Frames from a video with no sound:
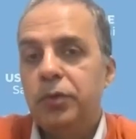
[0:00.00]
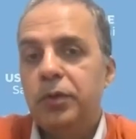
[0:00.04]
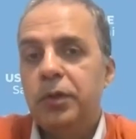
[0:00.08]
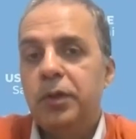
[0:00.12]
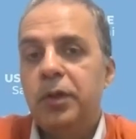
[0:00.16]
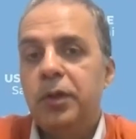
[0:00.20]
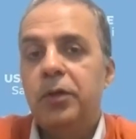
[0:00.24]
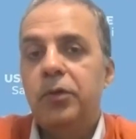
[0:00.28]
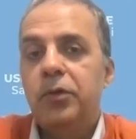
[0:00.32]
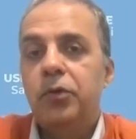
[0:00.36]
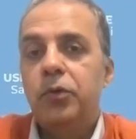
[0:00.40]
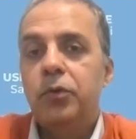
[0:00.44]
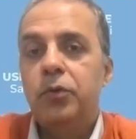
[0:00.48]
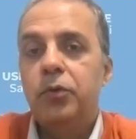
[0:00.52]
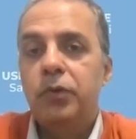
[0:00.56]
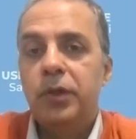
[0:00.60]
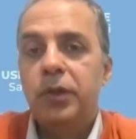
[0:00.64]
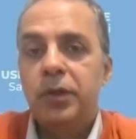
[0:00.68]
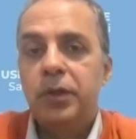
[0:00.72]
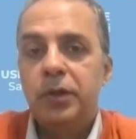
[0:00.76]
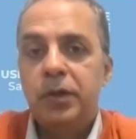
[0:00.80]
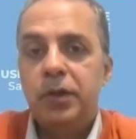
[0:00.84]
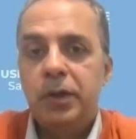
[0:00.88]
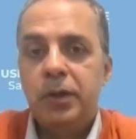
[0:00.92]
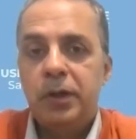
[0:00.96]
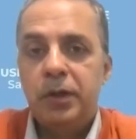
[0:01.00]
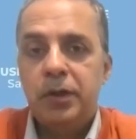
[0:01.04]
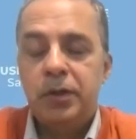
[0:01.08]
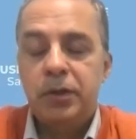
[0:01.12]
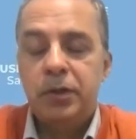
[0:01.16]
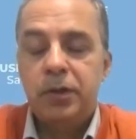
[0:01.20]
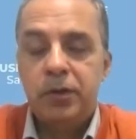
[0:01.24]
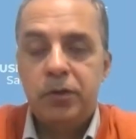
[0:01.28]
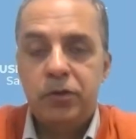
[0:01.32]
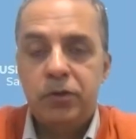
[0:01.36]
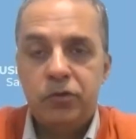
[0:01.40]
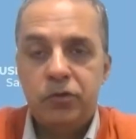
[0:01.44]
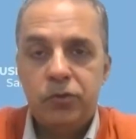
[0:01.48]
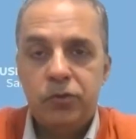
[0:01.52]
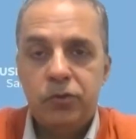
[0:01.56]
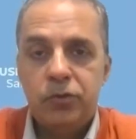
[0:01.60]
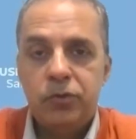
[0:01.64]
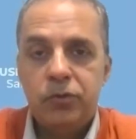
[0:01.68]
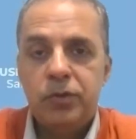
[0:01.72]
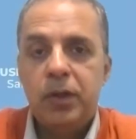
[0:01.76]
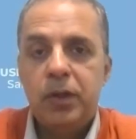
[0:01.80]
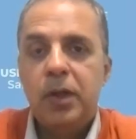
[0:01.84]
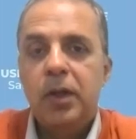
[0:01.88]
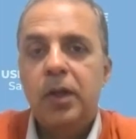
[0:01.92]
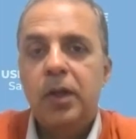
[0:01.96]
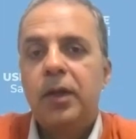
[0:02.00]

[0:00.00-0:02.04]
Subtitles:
There are no weather-related issues.